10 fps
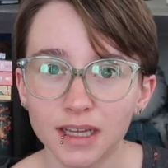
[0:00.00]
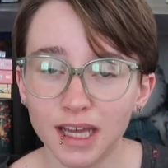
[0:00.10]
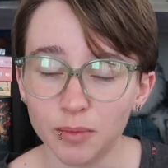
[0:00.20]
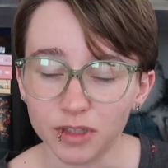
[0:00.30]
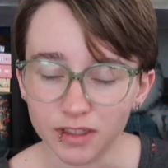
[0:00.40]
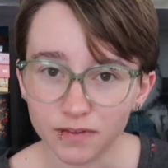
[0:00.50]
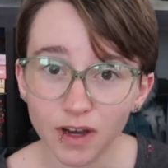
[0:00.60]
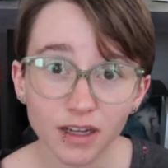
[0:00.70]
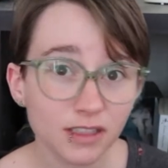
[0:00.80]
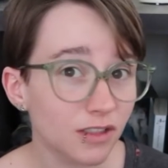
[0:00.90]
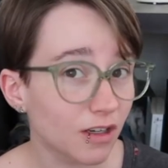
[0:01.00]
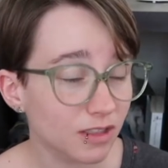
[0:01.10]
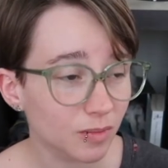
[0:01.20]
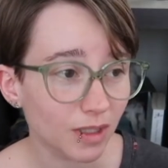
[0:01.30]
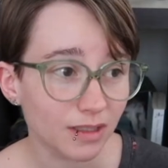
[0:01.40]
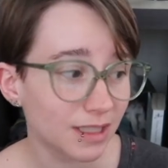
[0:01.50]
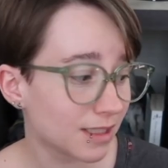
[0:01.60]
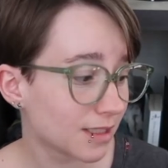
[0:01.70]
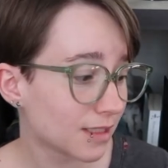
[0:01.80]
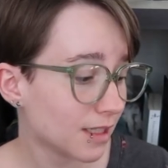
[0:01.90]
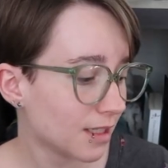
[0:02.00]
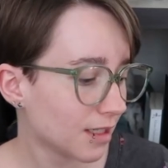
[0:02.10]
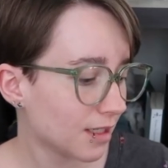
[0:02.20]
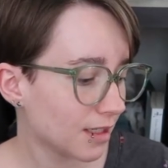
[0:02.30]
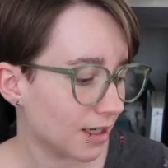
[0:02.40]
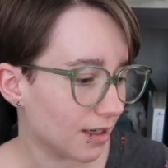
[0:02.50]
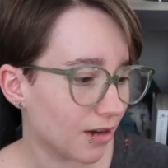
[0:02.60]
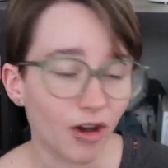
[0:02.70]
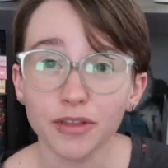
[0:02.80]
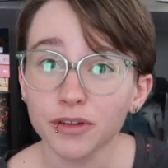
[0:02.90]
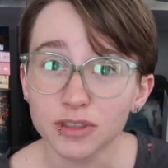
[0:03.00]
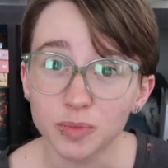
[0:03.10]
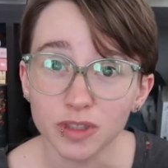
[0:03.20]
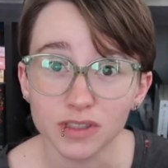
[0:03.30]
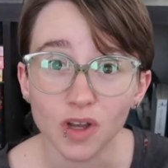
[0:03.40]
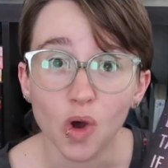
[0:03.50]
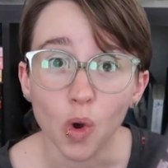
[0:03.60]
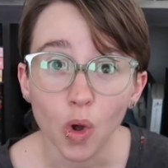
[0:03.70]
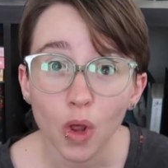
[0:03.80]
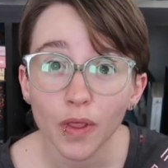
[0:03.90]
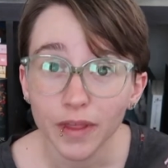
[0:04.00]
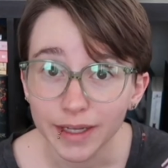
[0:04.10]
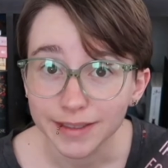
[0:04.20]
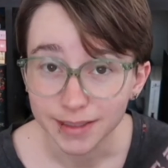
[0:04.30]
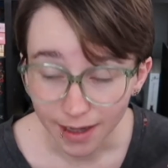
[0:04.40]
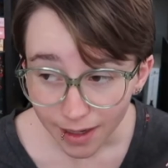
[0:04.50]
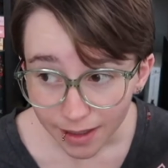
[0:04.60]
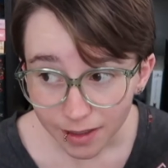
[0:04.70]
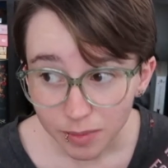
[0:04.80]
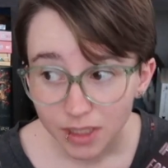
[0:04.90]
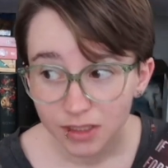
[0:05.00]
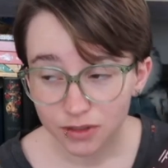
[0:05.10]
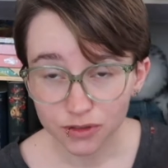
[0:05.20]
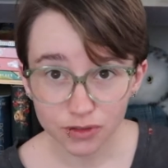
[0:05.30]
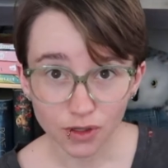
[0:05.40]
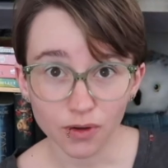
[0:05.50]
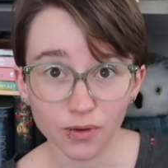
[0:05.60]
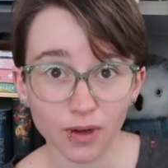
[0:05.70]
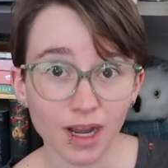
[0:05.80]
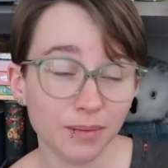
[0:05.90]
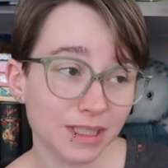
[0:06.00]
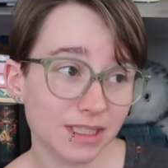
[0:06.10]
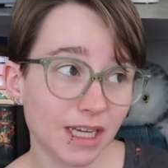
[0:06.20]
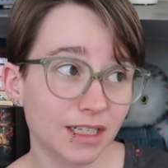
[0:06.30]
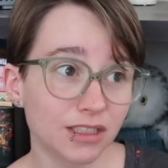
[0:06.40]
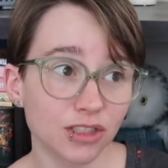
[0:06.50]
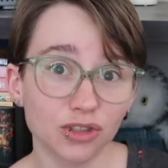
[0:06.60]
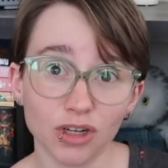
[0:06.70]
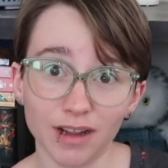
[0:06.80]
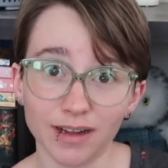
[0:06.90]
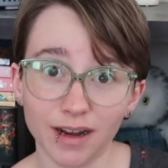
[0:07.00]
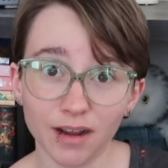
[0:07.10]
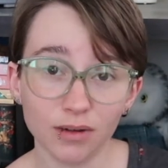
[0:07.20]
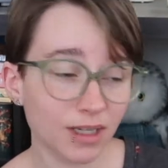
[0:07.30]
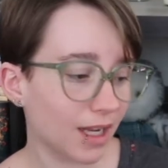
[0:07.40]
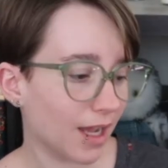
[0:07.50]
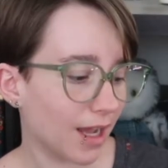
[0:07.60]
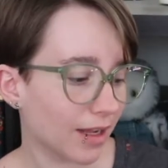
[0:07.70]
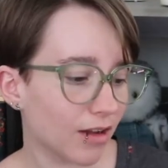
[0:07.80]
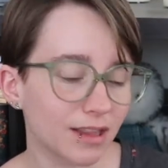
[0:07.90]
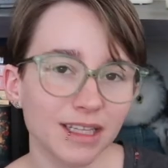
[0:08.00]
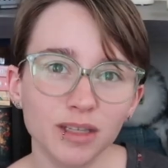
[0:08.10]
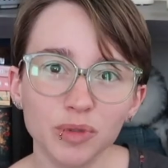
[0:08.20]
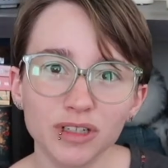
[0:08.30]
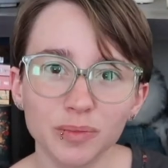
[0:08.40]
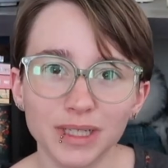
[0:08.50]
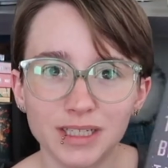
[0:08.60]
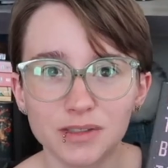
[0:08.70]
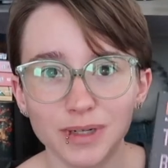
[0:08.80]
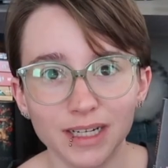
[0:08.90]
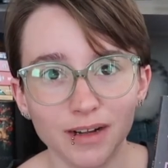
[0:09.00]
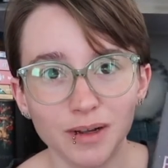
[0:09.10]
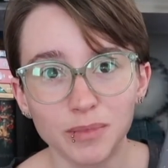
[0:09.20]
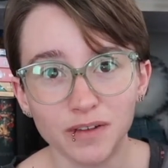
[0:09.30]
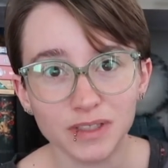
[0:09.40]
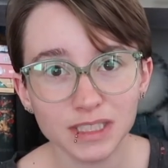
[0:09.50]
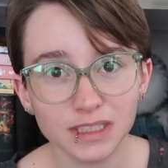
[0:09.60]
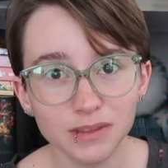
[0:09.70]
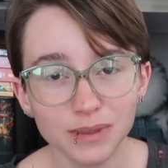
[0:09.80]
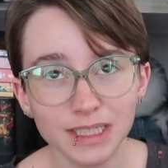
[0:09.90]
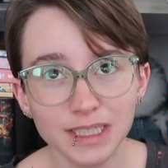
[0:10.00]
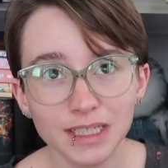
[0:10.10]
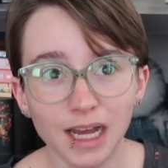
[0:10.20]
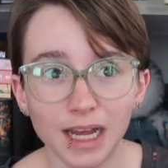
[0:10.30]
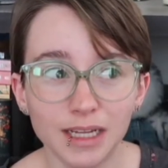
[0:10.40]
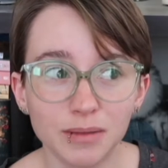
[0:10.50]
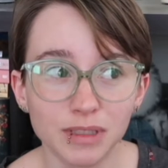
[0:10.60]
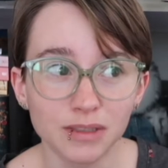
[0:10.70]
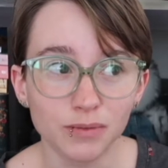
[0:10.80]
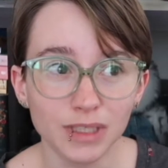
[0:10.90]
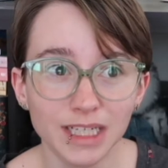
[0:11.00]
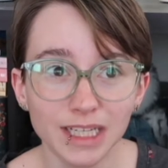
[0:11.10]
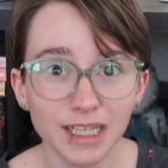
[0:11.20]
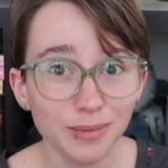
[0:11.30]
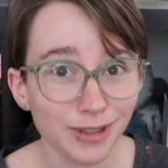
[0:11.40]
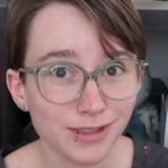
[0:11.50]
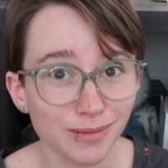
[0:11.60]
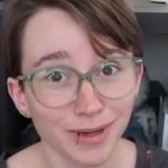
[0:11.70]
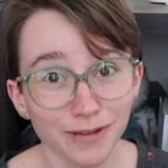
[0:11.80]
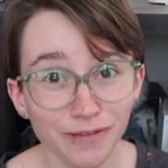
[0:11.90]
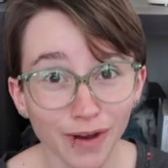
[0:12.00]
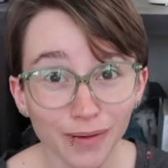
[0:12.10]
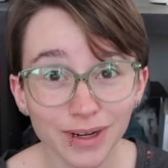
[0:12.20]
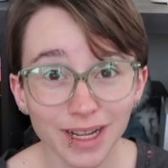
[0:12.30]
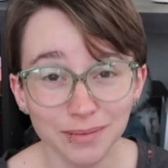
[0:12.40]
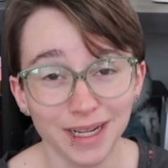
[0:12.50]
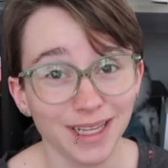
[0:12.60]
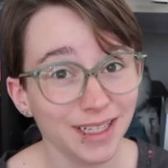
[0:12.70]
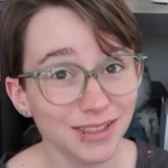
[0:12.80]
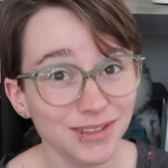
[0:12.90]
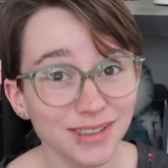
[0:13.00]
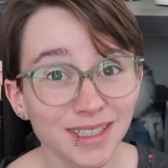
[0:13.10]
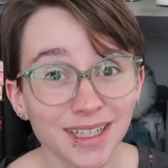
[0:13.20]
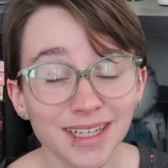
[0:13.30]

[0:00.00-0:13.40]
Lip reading: Emily Fox talks about this. Authors books all the time, so I'm excited to try it out. I got the ebook because right now I'm not physically reading. I am reading ebooks on my phone and my Kindle